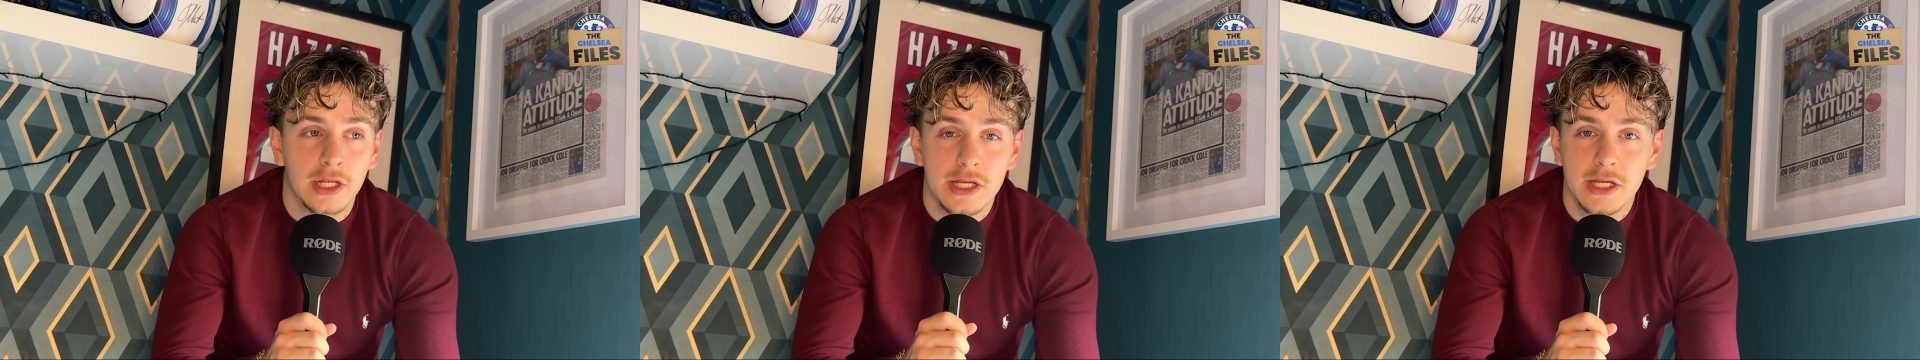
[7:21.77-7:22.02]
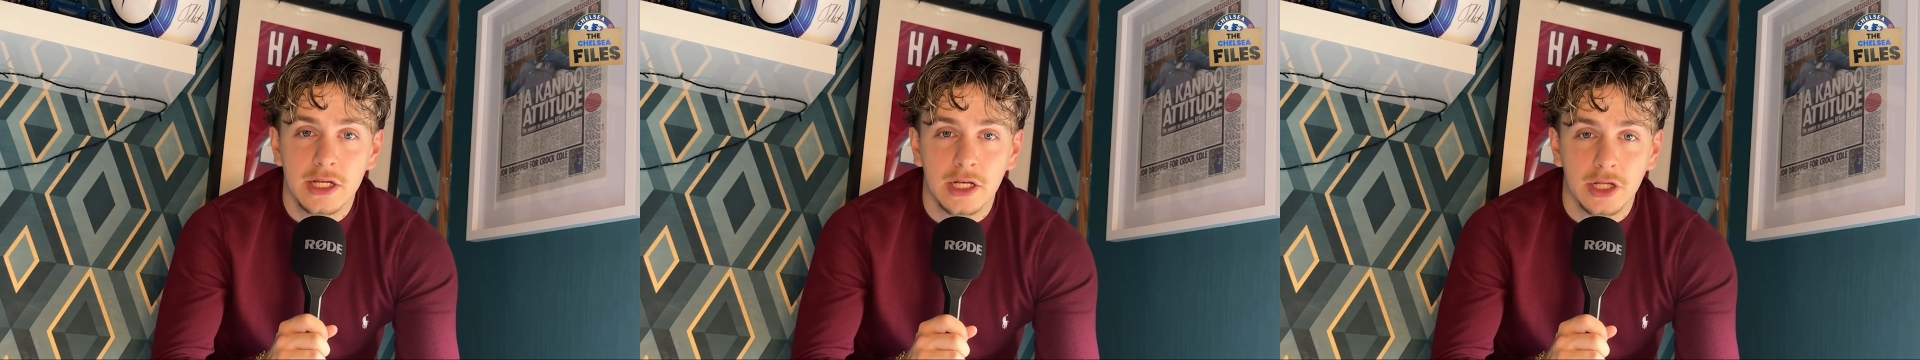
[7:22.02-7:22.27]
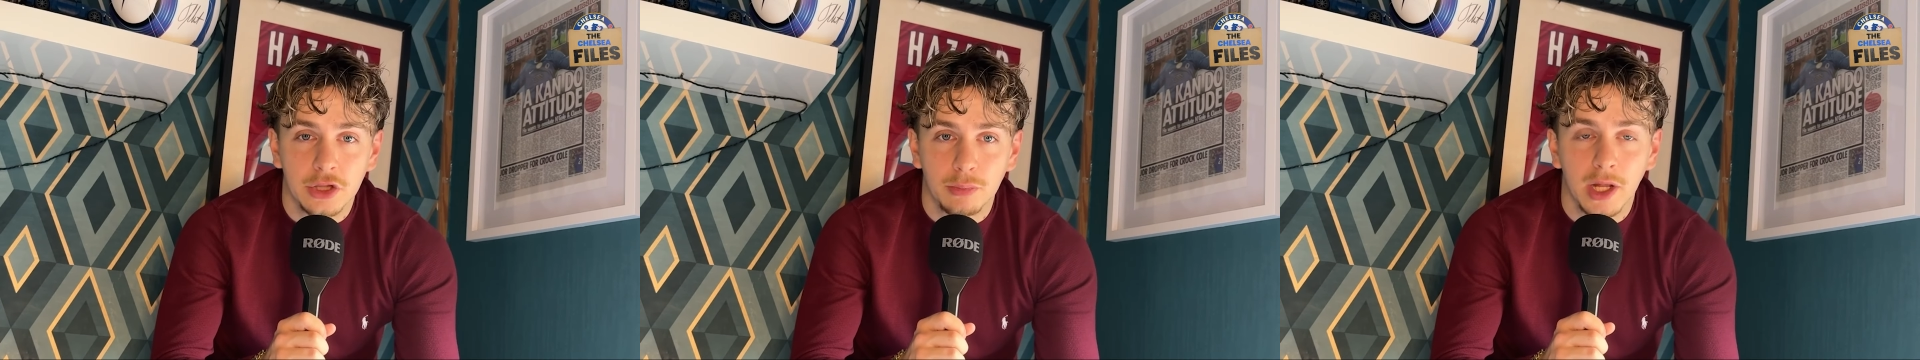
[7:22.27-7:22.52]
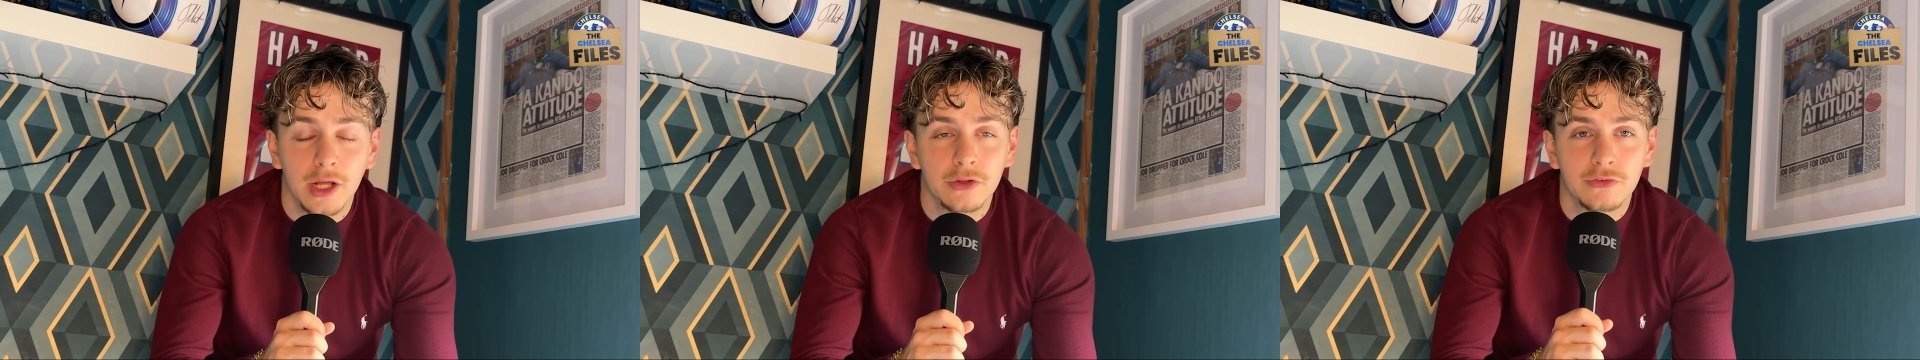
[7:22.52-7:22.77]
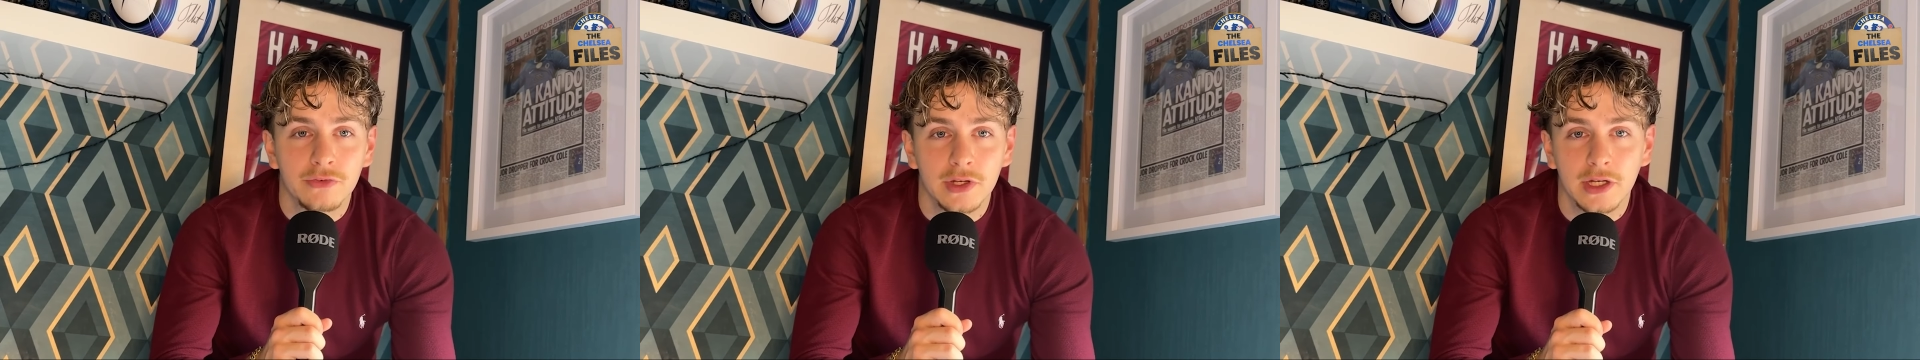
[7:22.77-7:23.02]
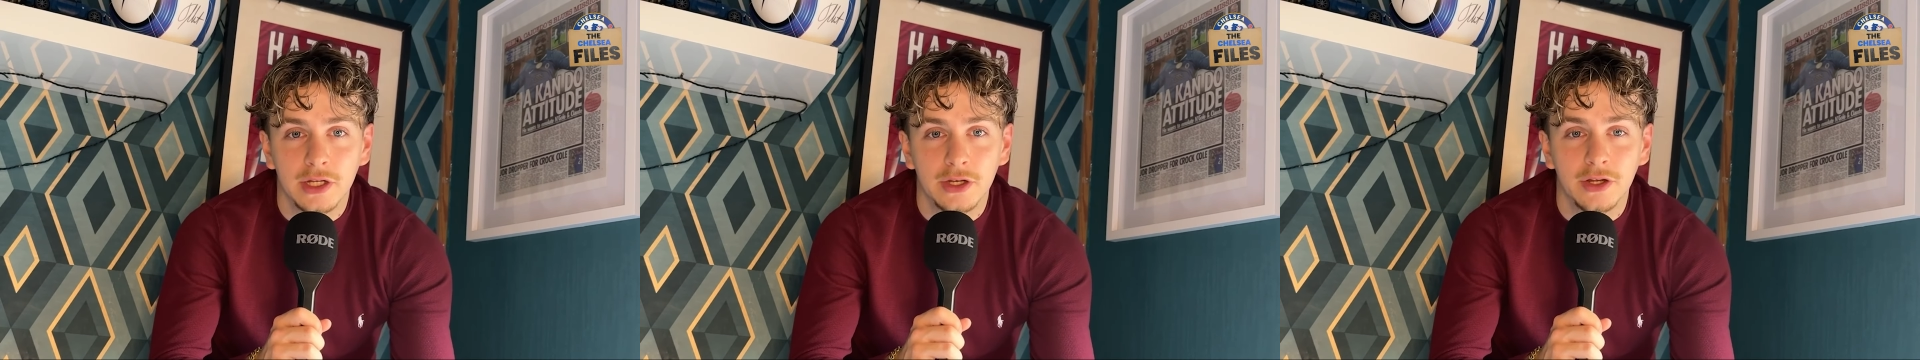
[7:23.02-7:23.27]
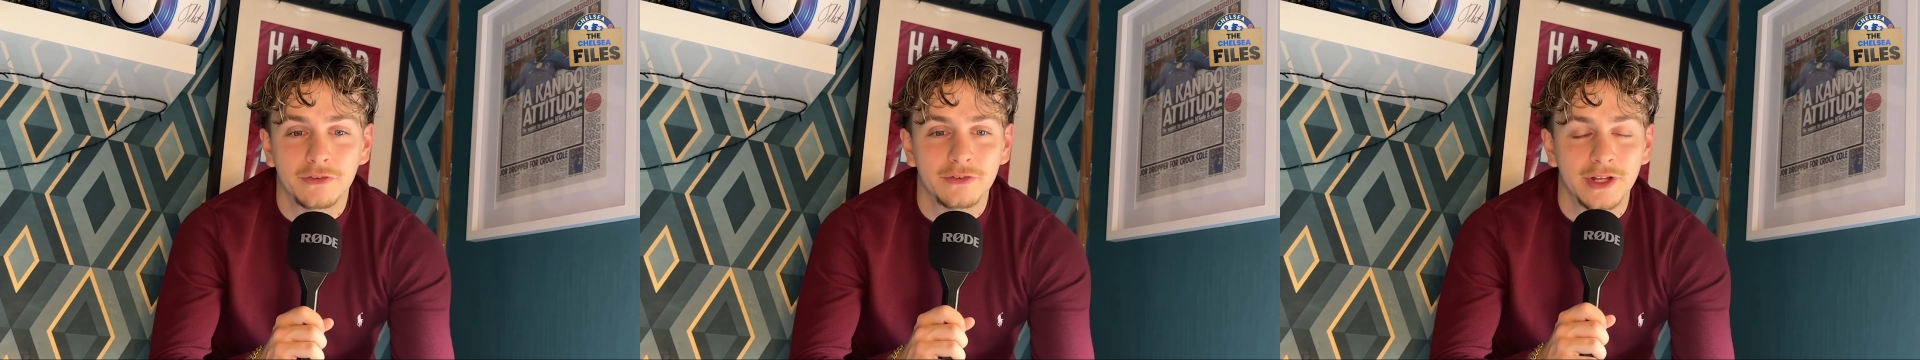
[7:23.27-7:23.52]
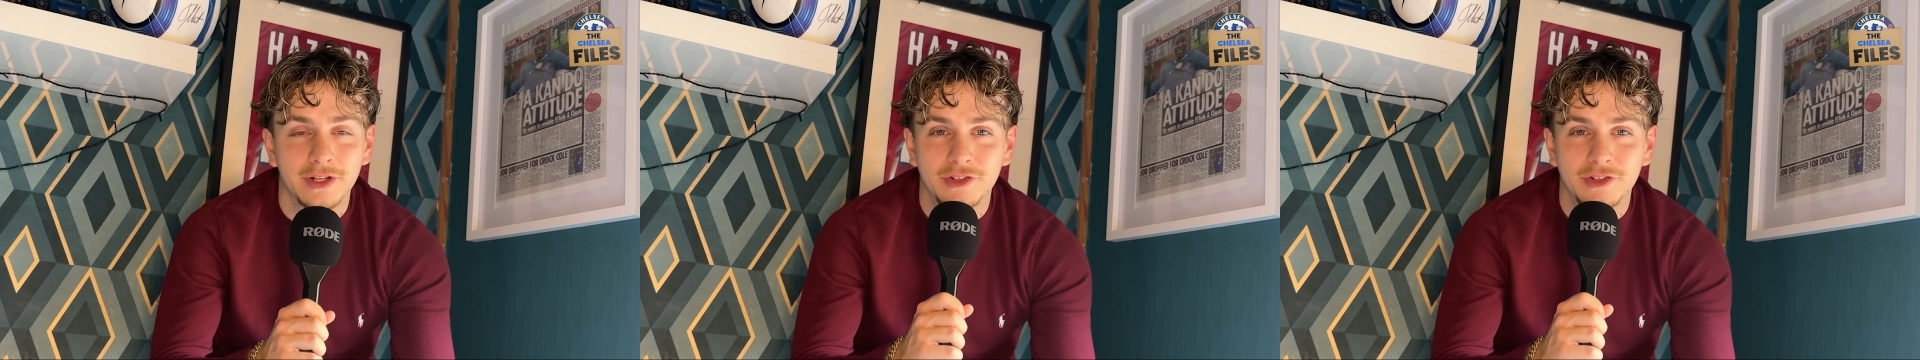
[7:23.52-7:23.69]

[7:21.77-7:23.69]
English players, funnily enough, like